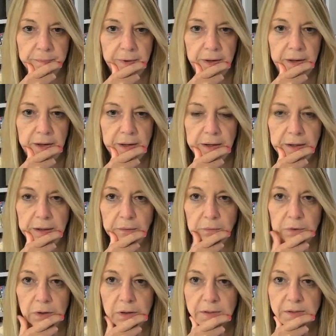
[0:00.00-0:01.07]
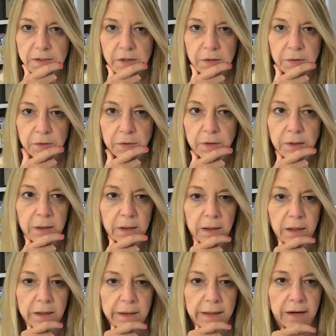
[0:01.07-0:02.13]
And it will also
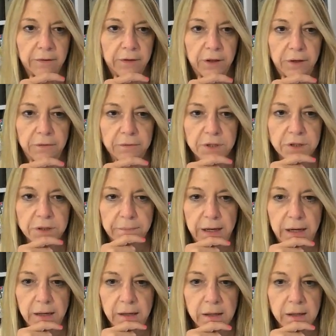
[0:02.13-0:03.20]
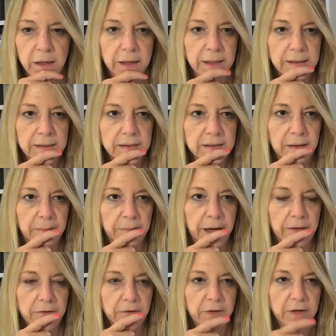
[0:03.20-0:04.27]
allow you to make some
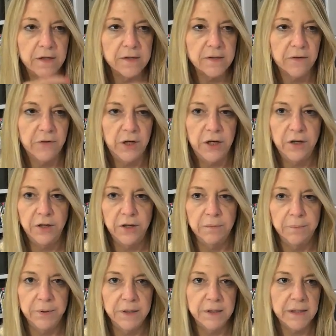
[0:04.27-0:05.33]
other things over here. You can put